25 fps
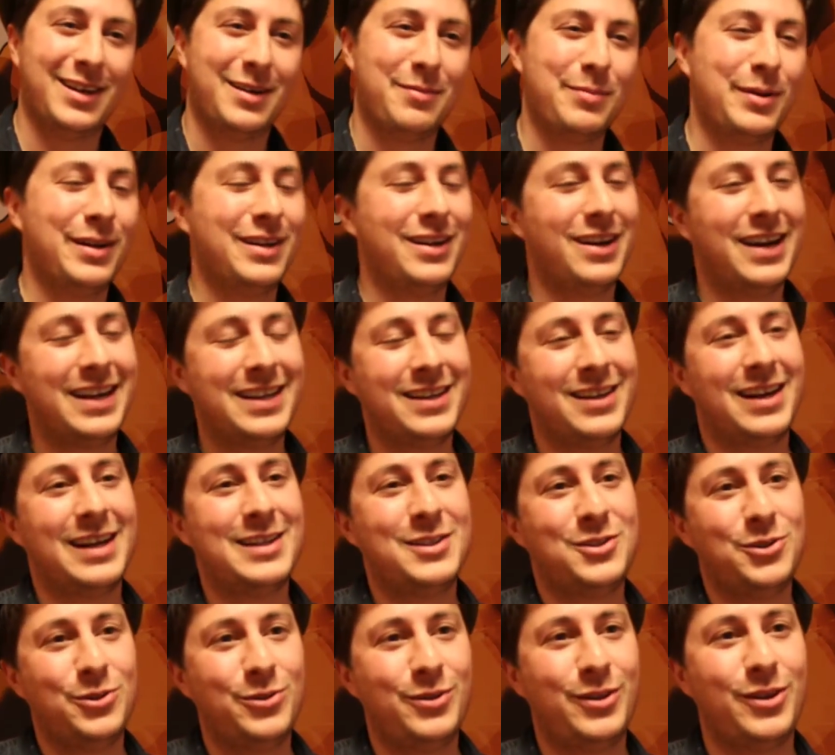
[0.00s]
but I
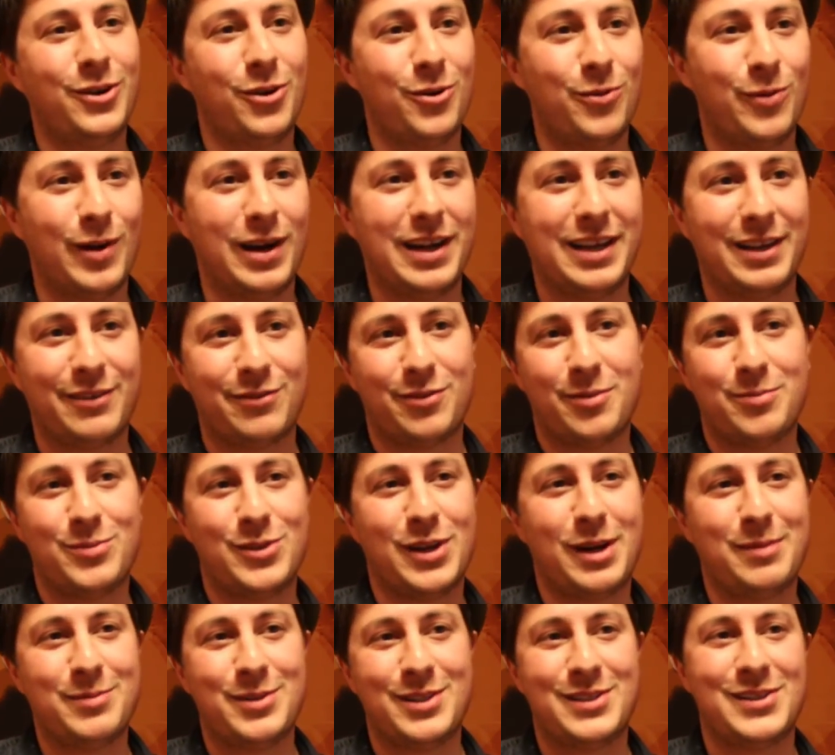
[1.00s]
do go running from
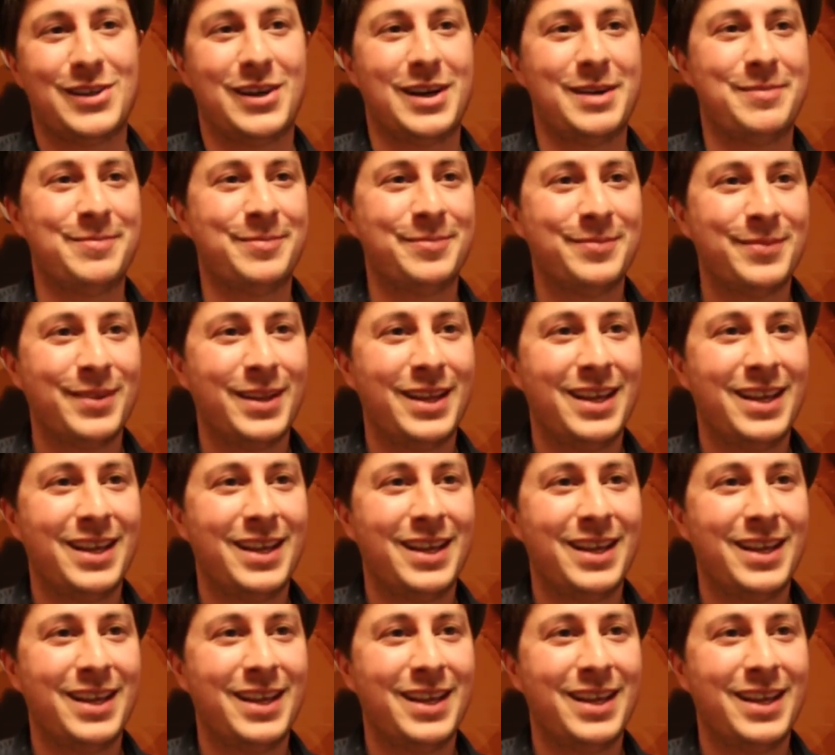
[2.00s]
time to time,